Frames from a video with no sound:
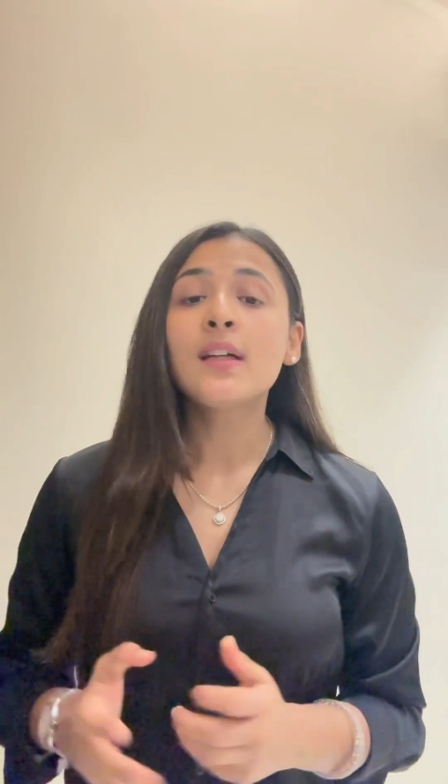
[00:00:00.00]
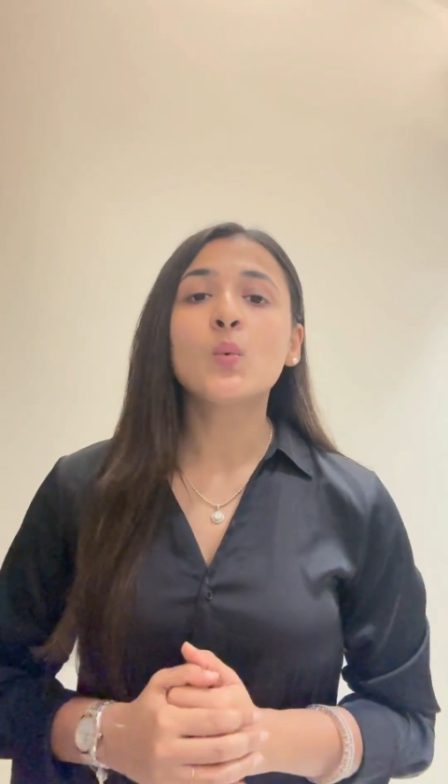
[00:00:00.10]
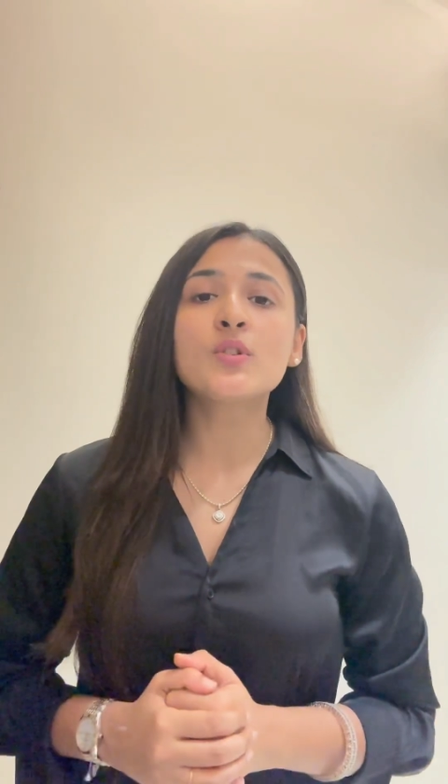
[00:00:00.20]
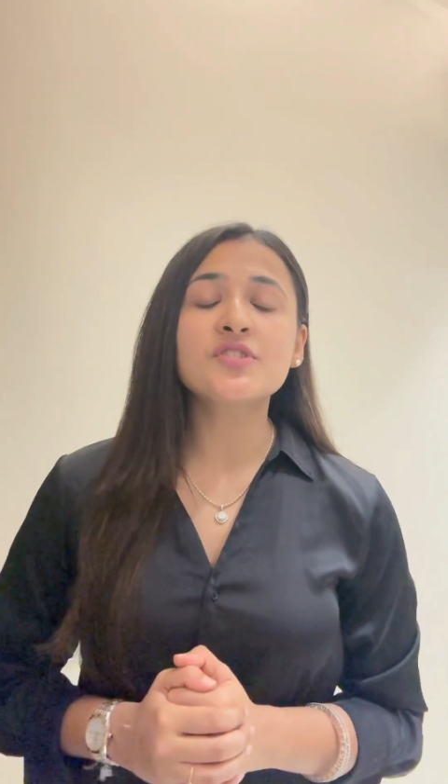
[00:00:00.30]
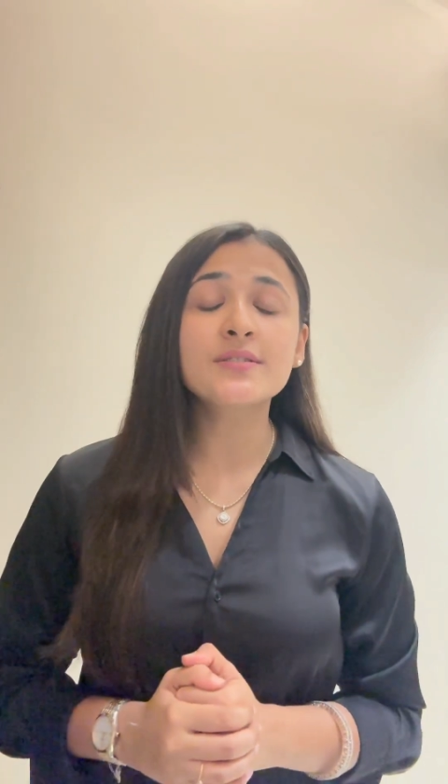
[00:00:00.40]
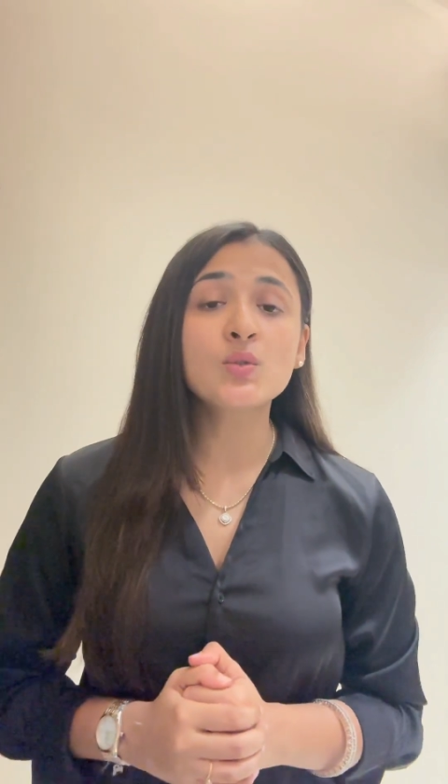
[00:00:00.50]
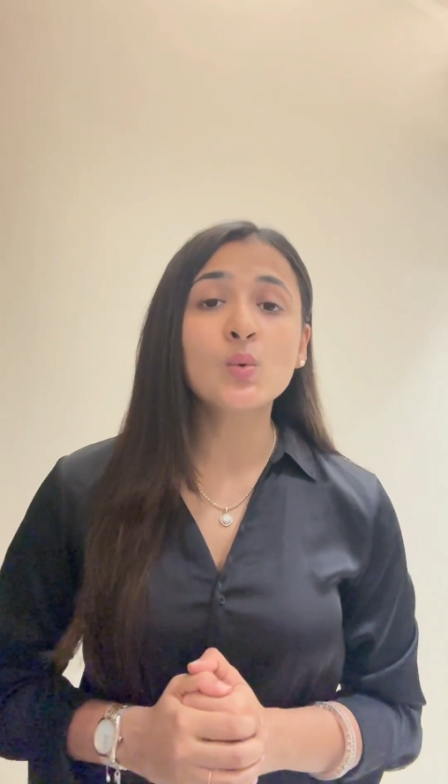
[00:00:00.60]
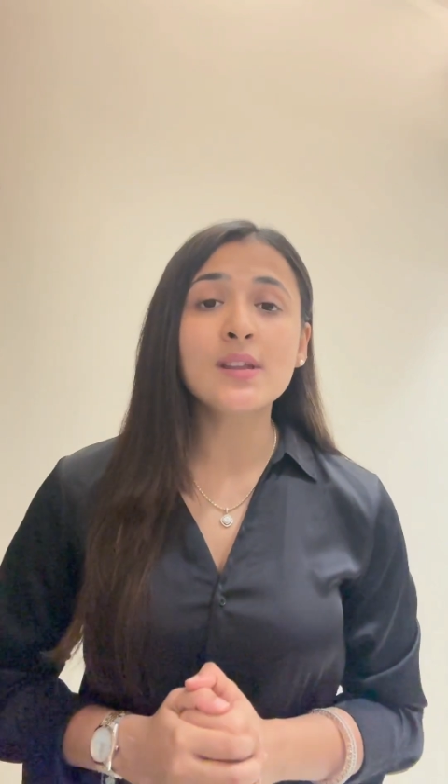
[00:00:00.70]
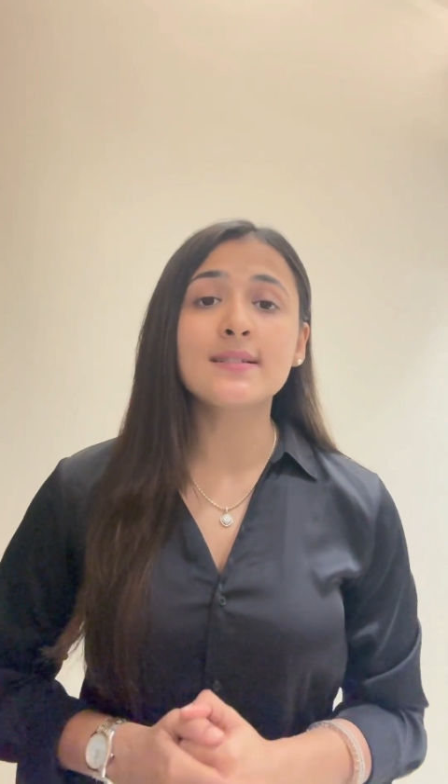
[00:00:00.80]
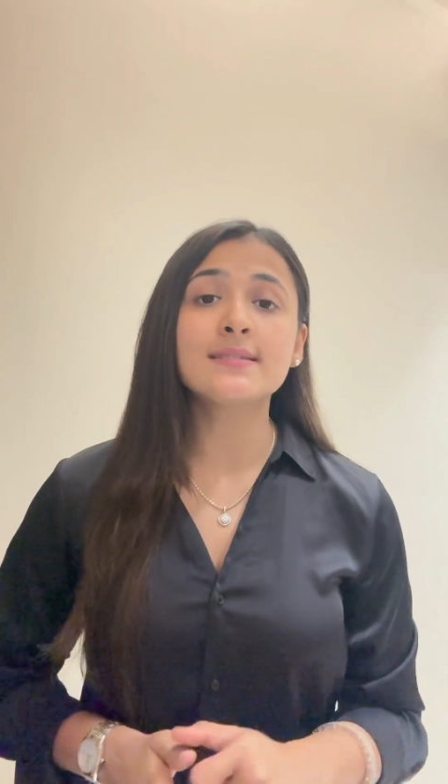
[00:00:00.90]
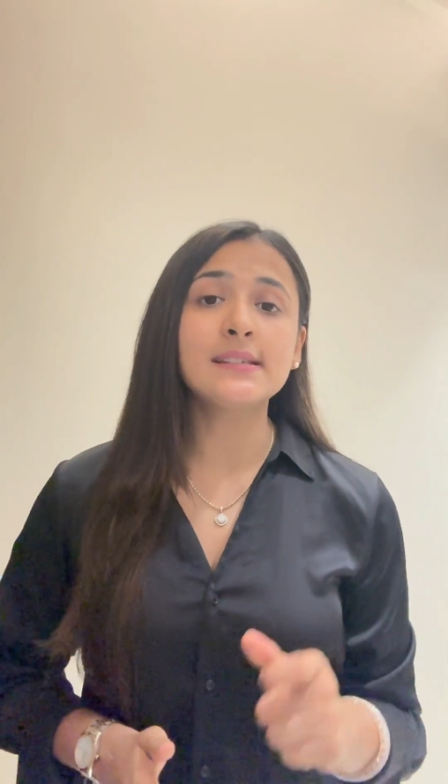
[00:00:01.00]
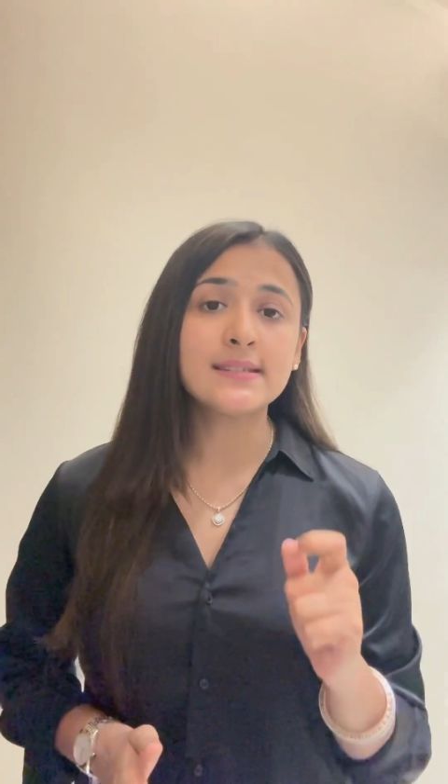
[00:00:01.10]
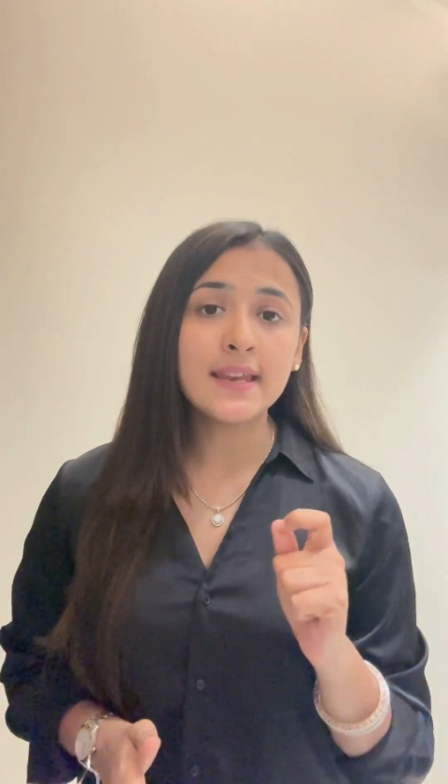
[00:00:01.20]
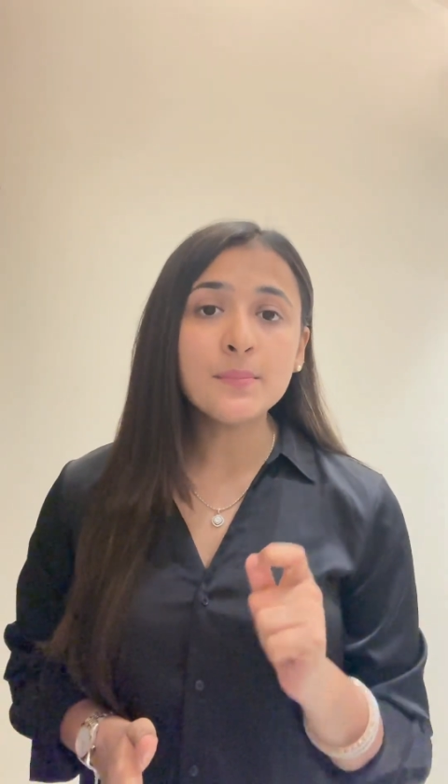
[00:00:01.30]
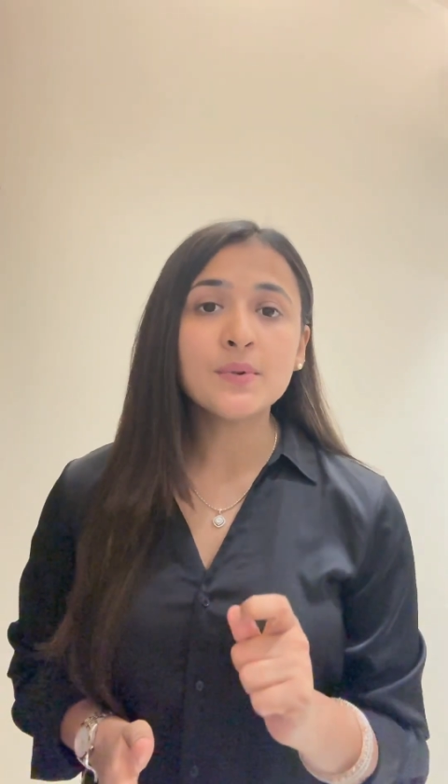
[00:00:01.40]
which is known as the
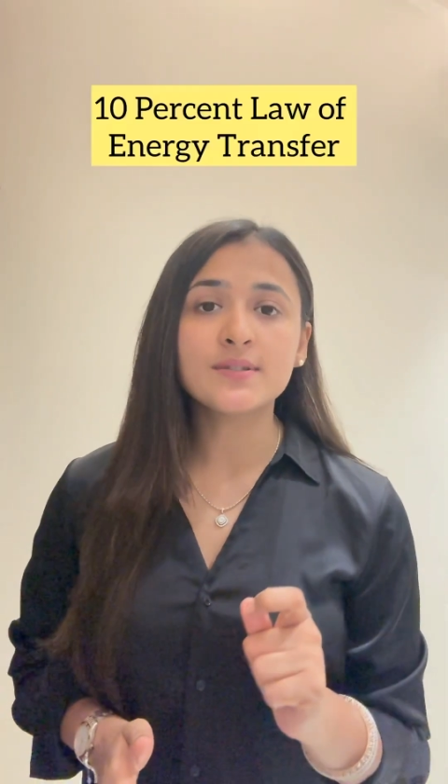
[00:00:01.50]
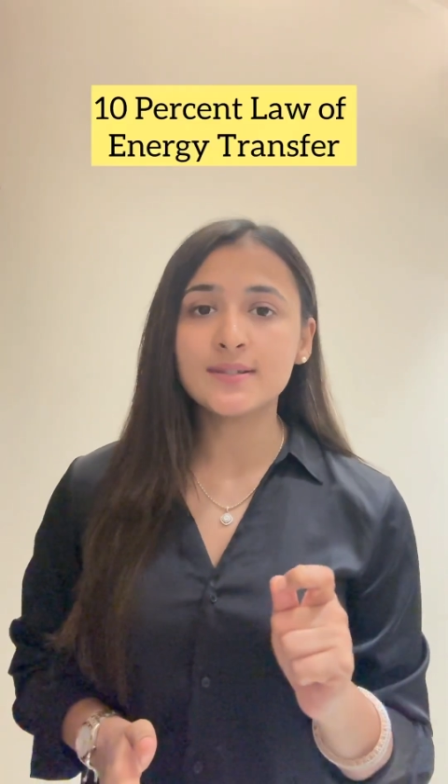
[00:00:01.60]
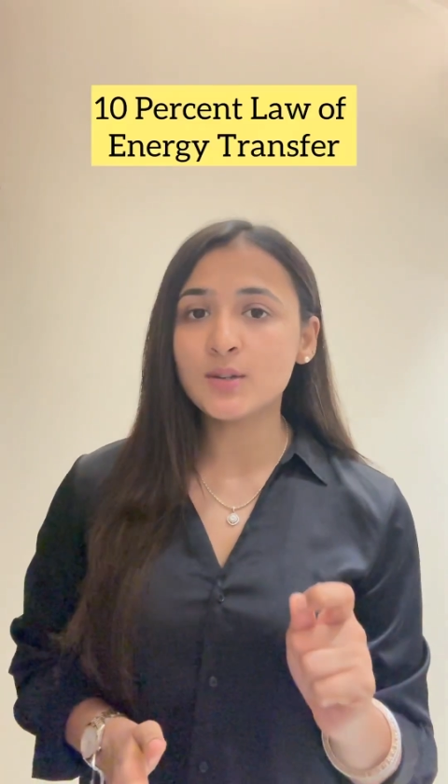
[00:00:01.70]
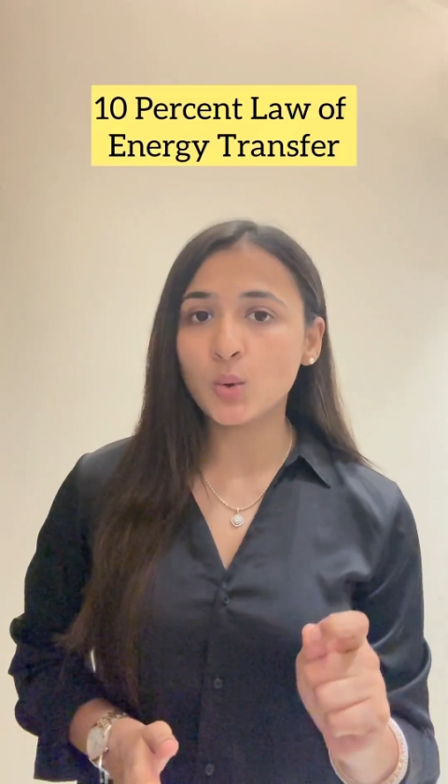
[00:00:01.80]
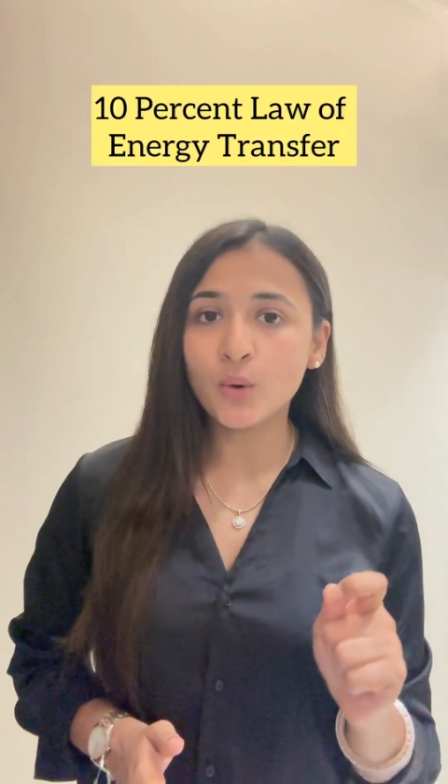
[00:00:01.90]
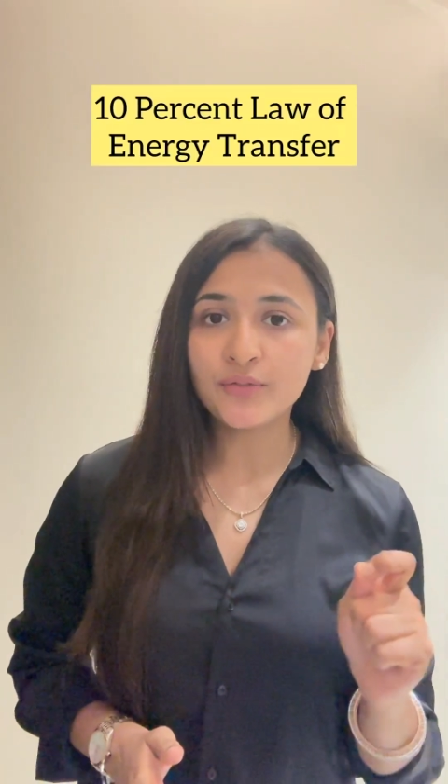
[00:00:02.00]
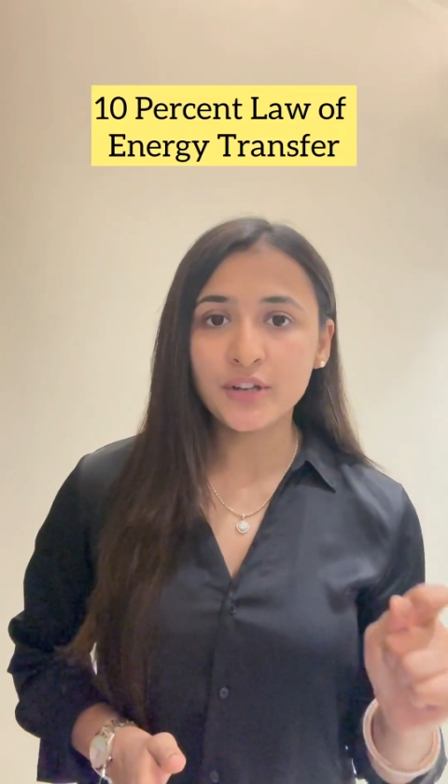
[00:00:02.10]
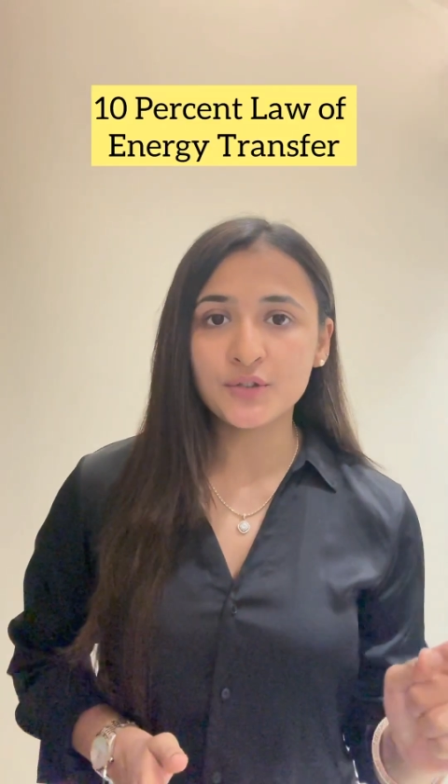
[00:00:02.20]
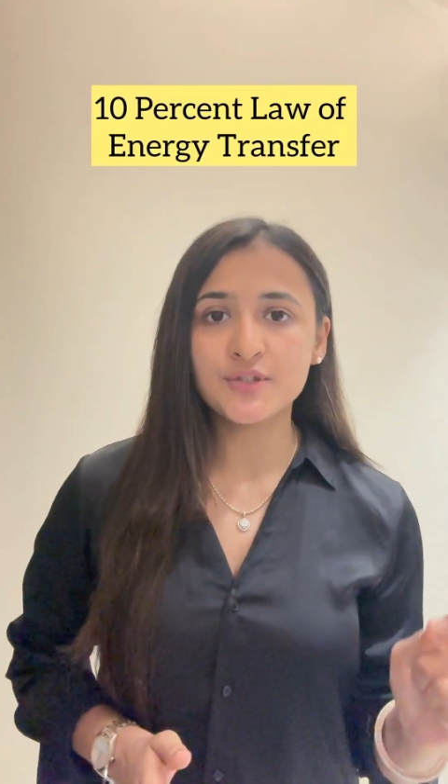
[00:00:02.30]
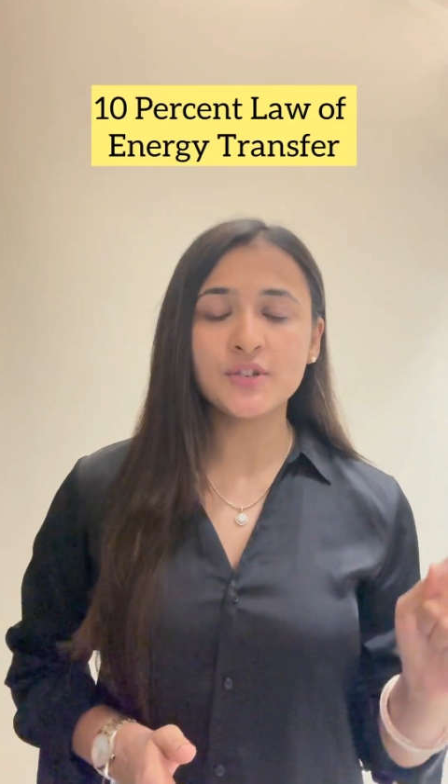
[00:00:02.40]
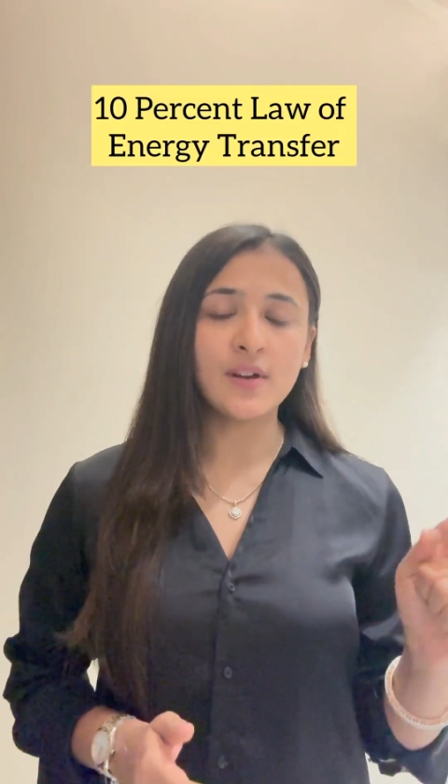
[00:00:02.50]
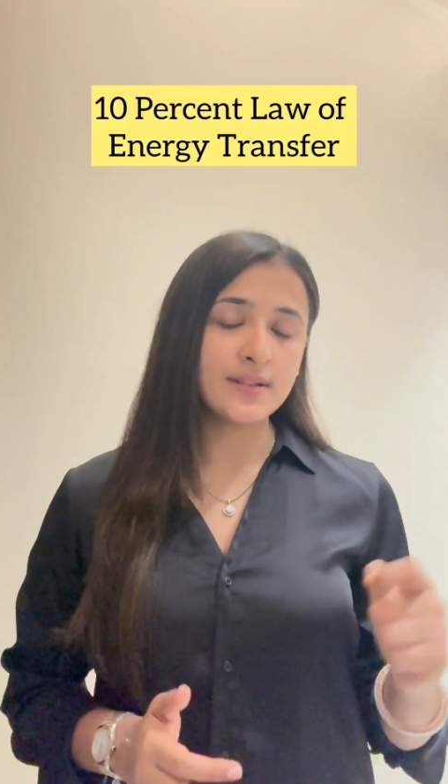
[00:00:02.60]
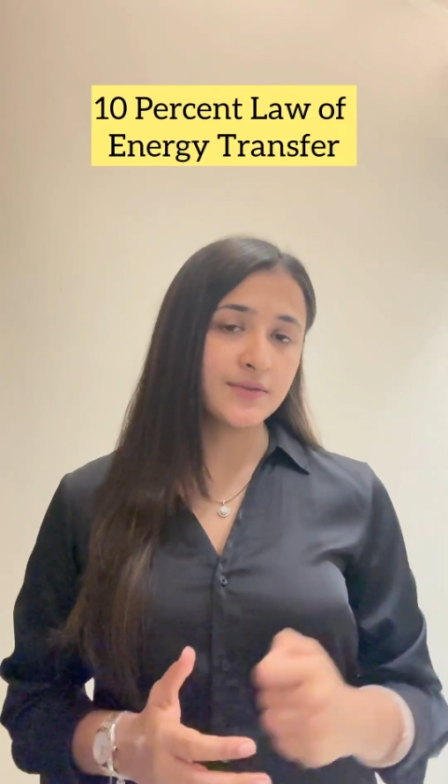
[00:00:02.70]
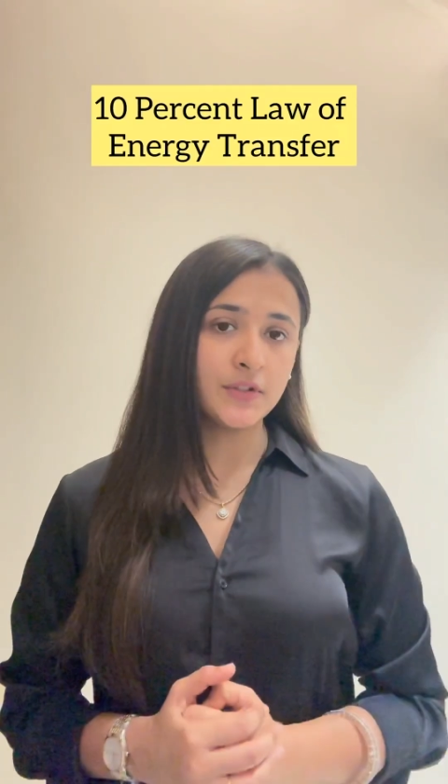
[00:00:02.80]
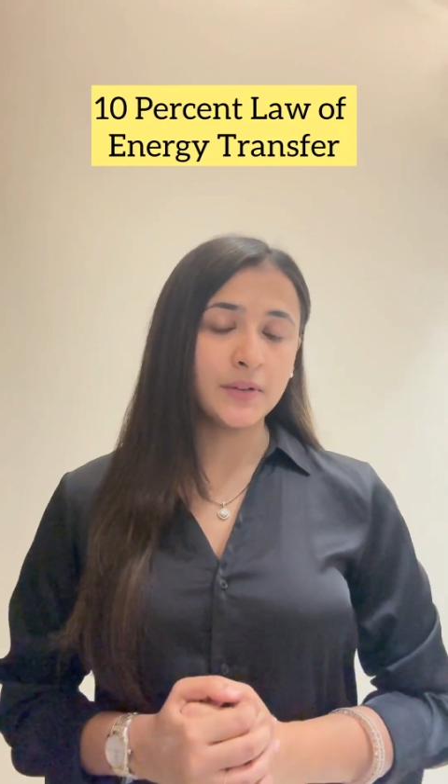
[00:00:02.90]
10% law of energy
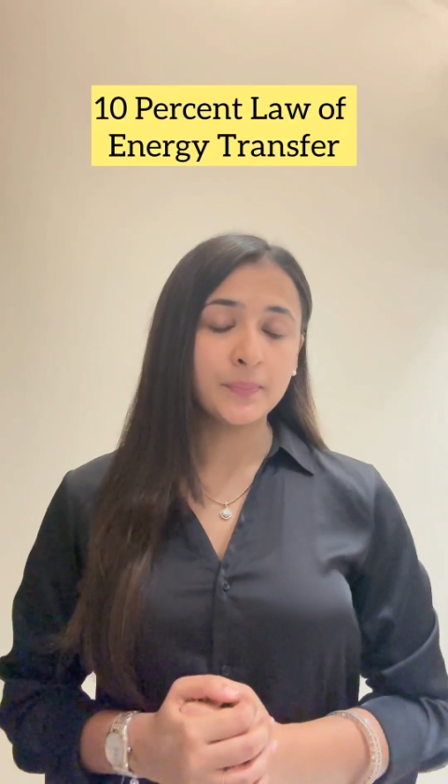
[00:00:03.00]
transfer.